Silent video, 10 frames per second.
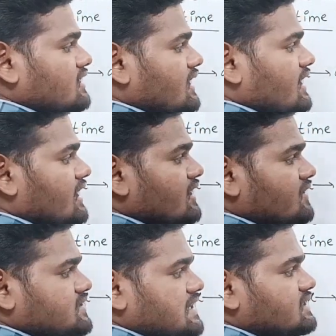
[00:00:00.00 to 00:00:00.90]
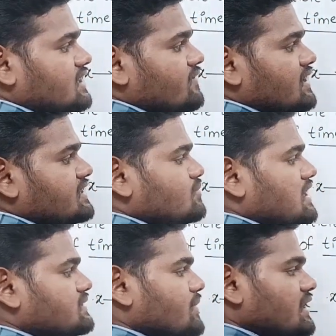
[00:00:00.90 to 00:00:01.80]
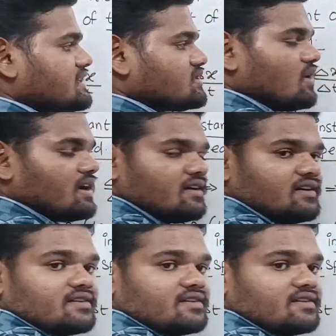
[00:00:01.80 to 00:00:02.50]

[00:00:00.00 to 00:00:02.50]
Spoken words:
The rate of change of displacement is called